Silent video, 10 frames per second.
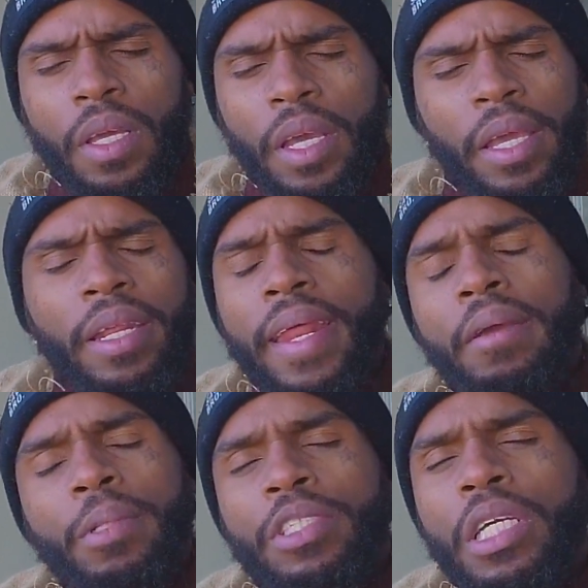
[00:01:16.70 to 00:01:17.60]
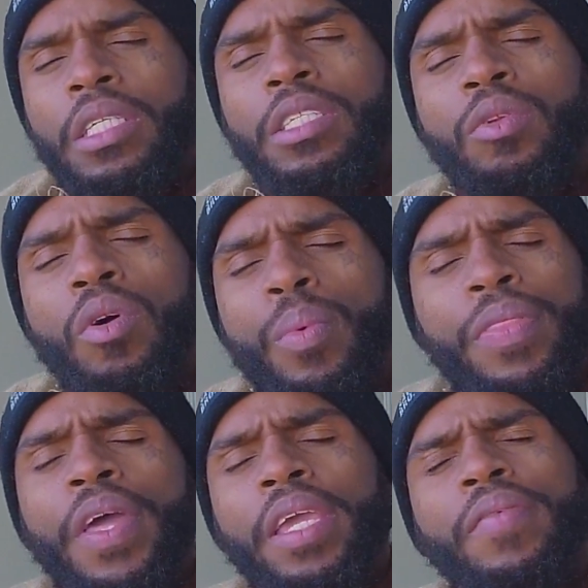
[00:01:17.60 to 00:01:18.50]
in the name of Jesus, Lord, we
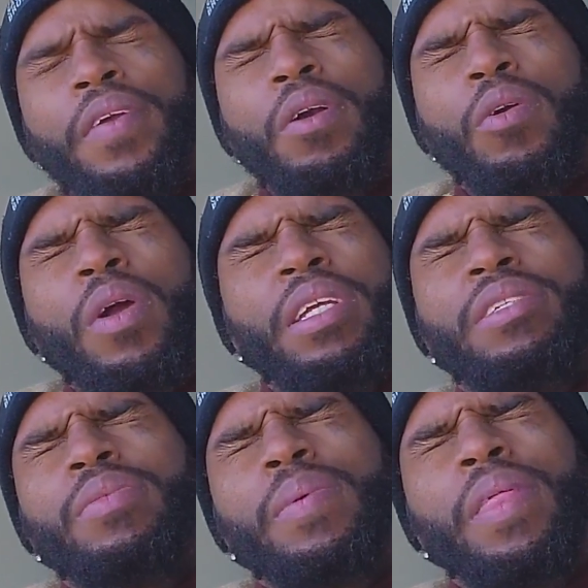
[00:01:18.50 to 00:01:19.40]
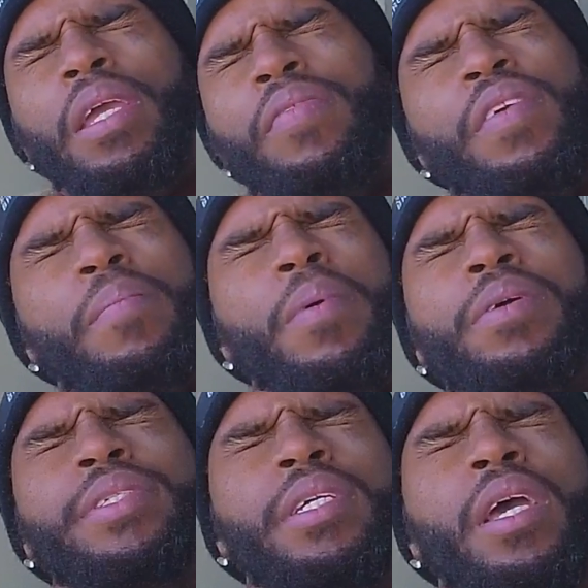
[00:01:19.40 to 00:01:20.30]
thank you for your grace. We thank you for your
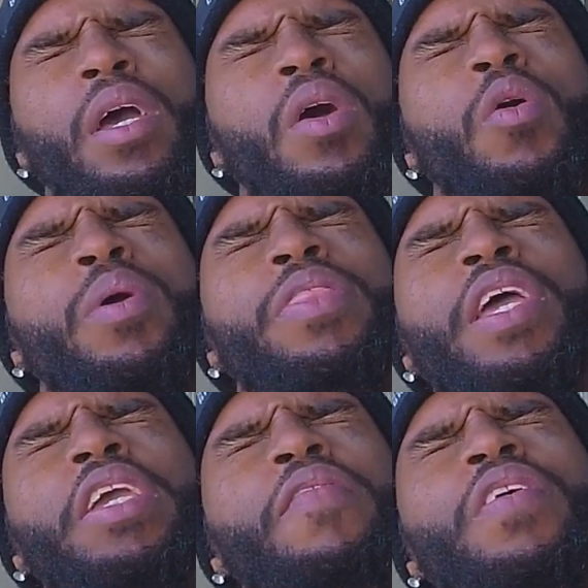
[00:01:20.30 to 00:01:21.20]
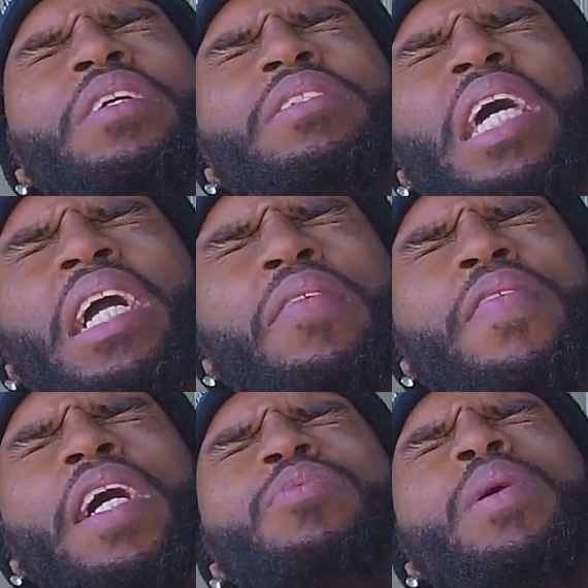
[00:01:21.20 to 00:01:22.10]
mercy. We thank you for your
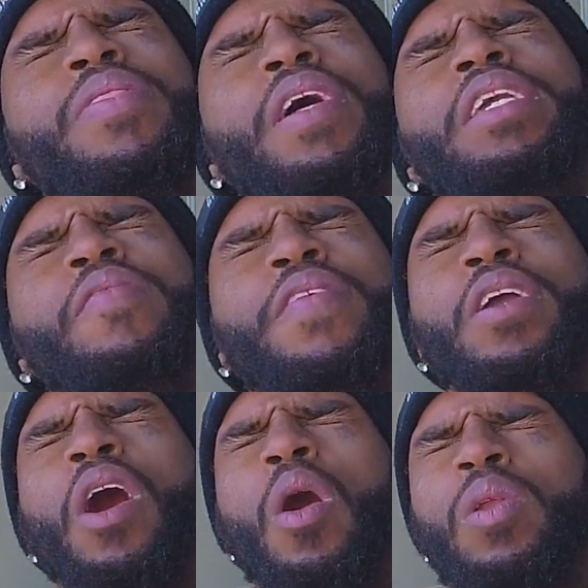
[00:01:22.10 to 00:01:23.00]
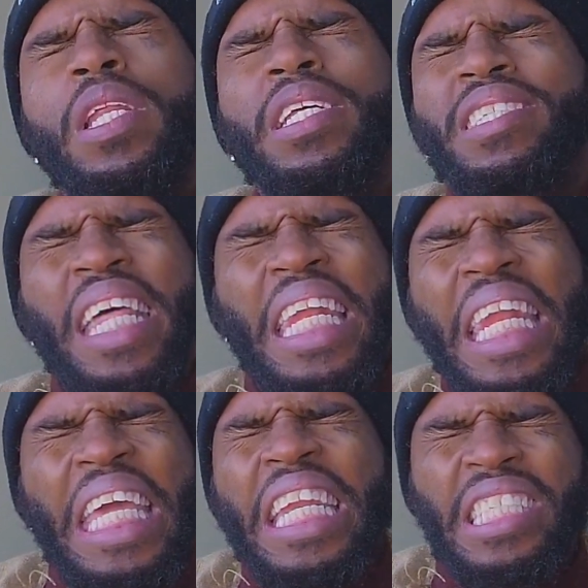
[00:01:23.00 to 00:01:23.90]
sacrifice. We thank you for your holiness that
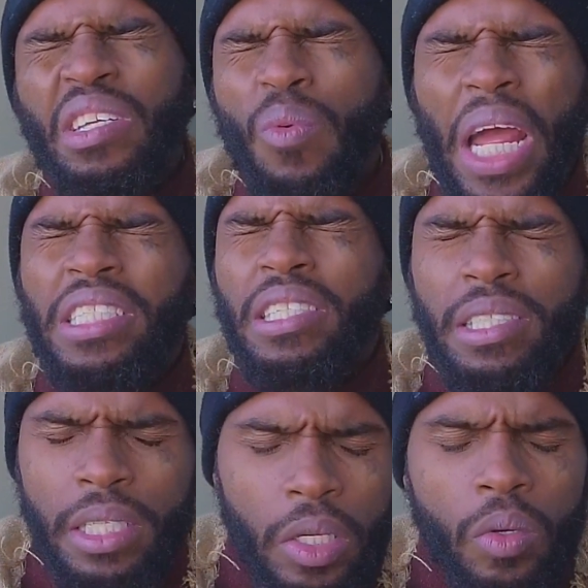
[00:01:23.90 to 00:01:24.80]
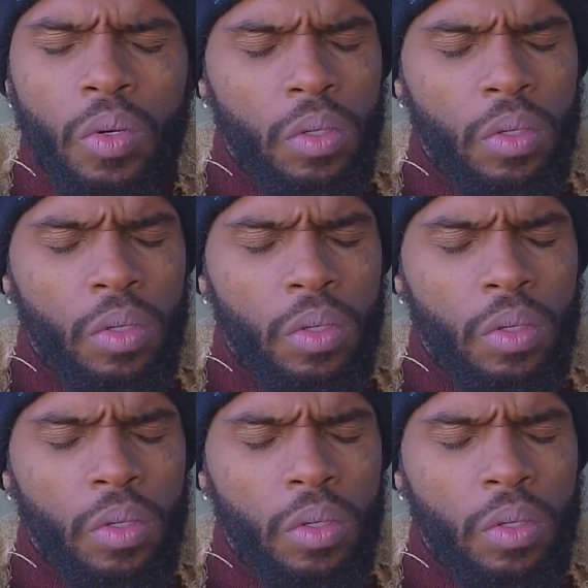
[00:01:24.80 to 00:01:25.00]
lead us to righteousness in you.